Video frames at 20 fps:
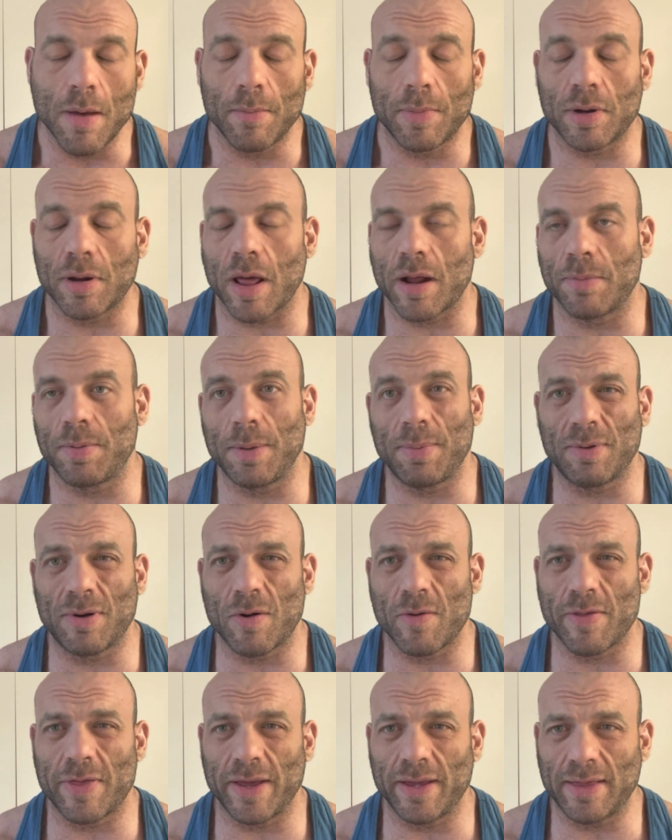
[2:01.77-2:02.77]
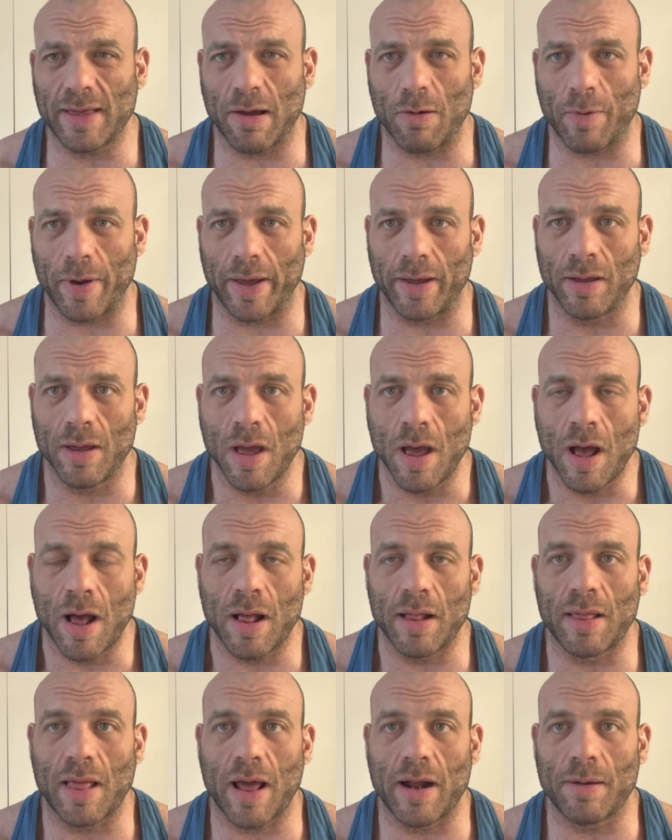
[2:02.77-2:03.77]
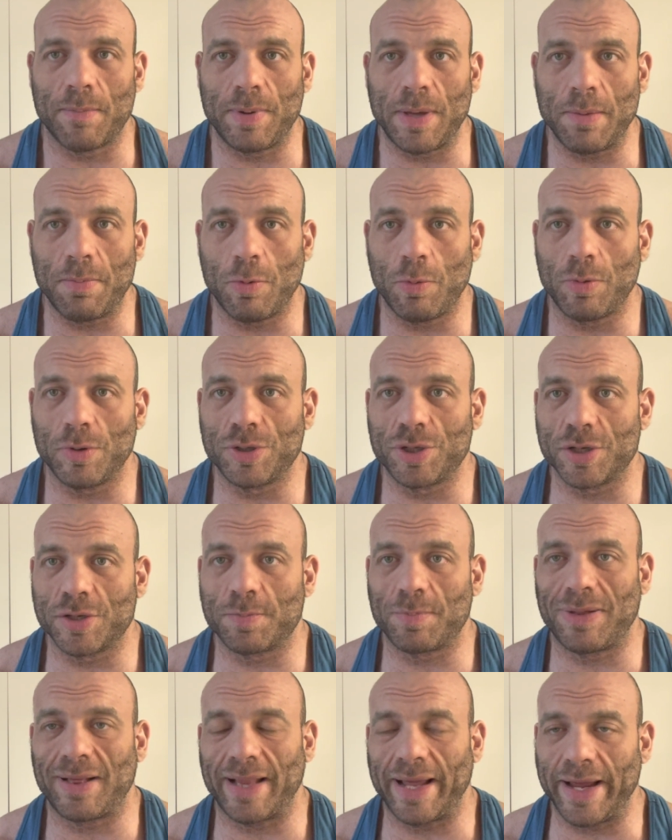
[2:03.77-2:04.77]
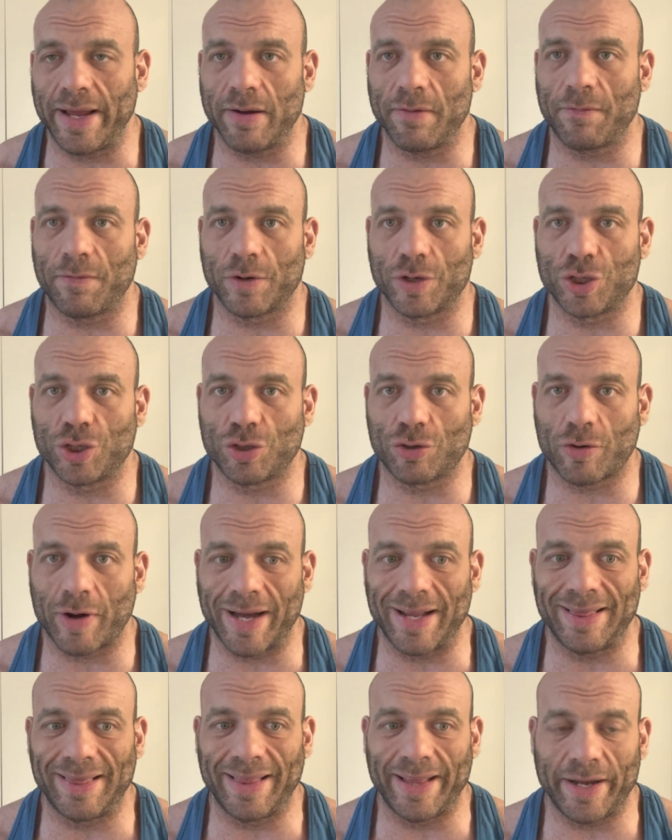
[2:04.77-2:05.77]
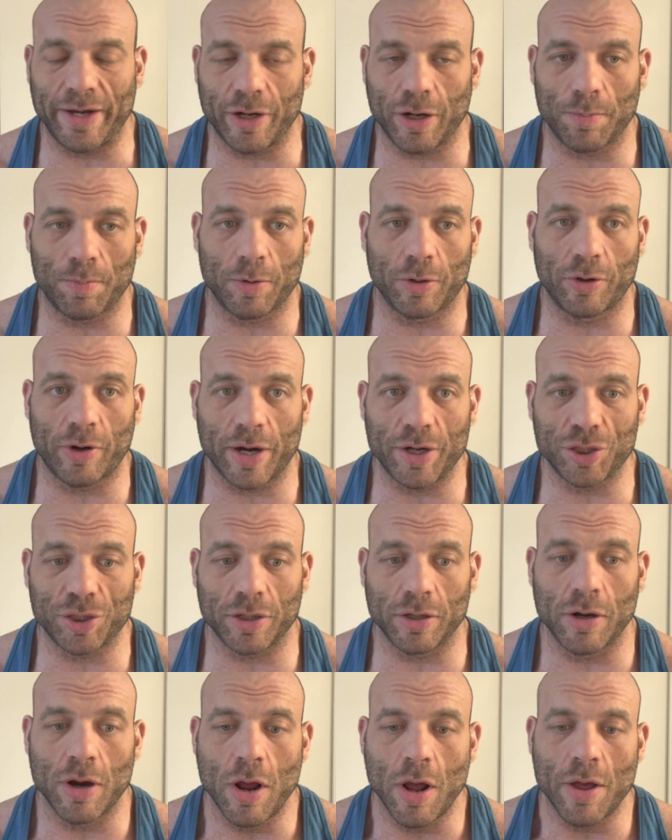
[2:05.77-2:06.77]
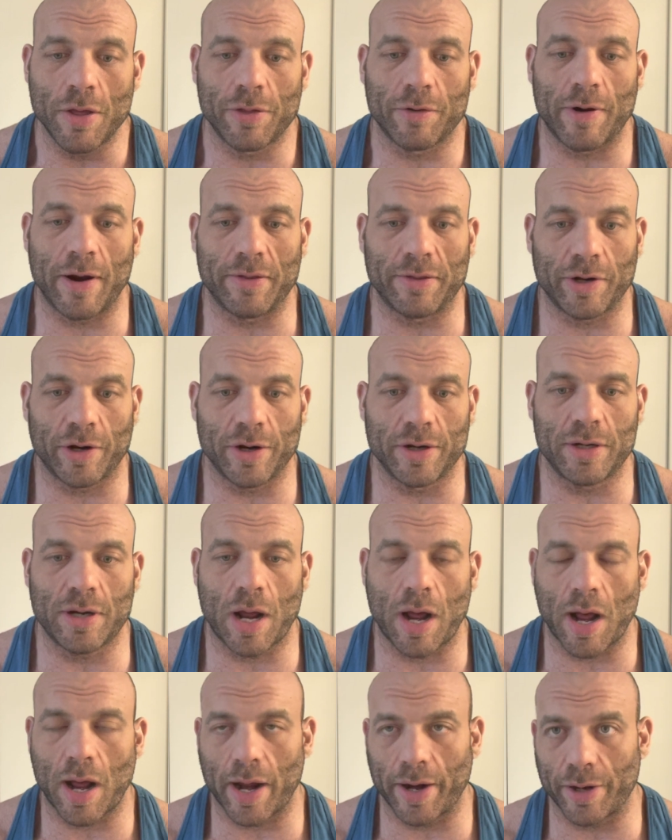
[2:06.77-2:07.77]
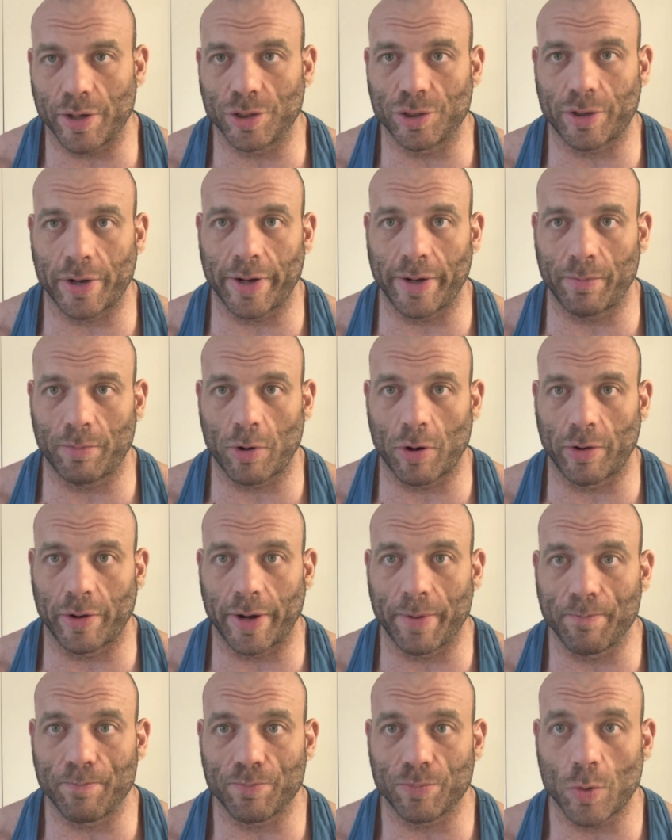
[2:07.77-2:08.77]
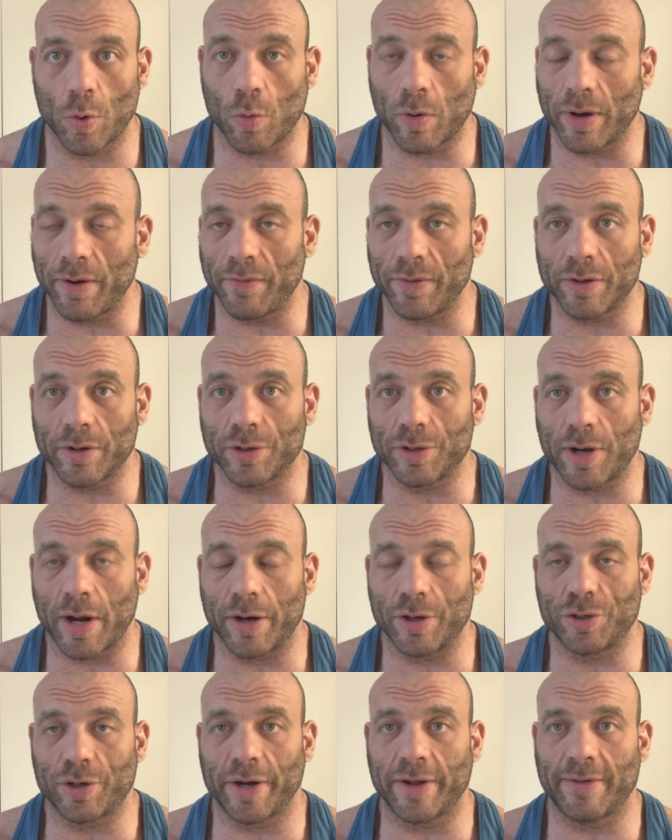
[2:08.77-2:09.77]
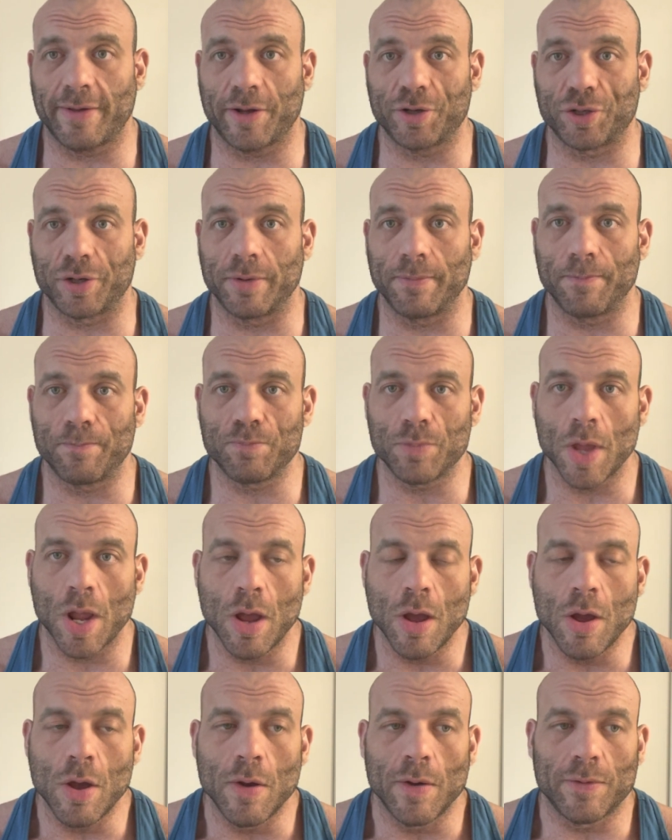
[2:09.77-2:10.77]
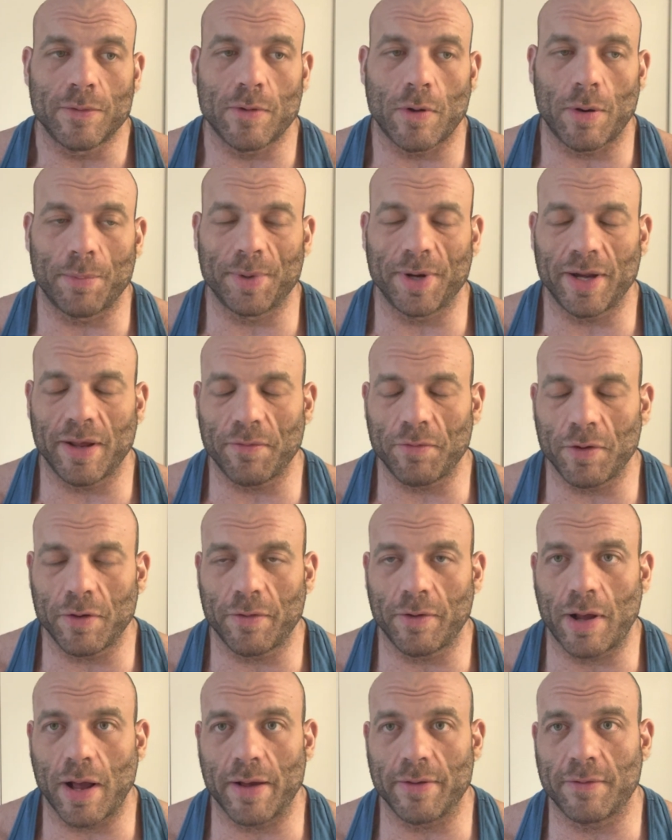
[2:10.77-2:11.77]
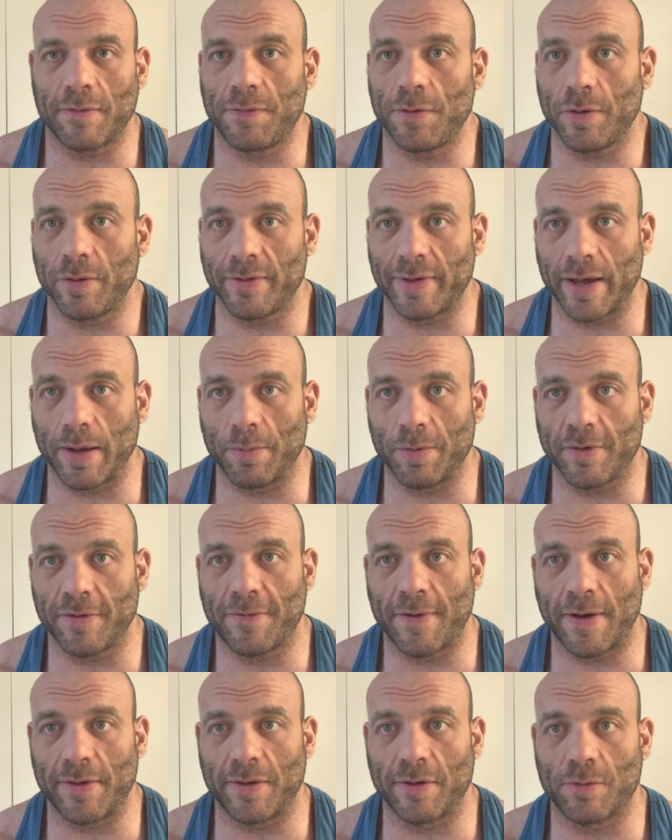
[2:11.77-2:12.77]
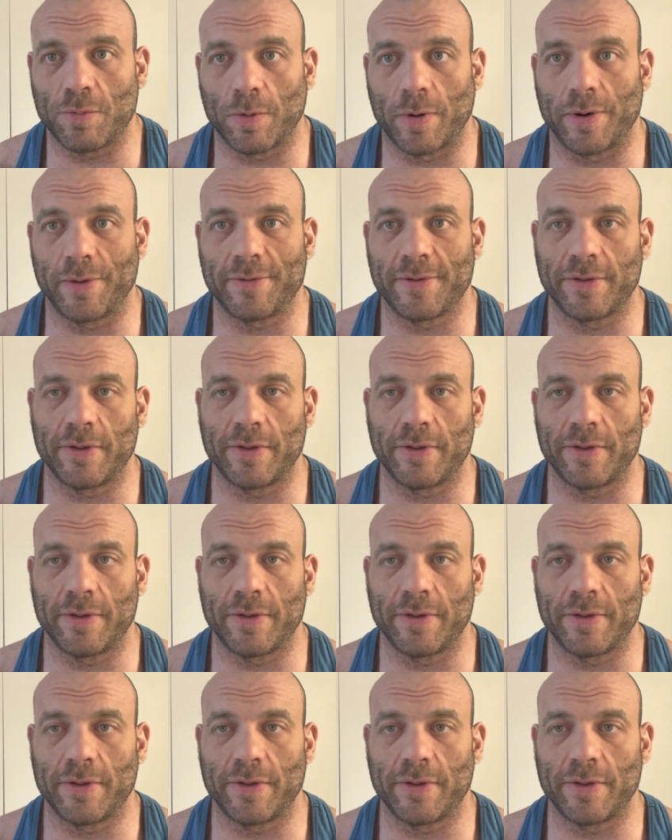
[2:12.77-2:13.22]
But a lot of people don't think that way. A lot of people will just plan for straight linear progression throughout their entire training program or even their entire training session. So I'm gonna give you guys a few examples of how this works.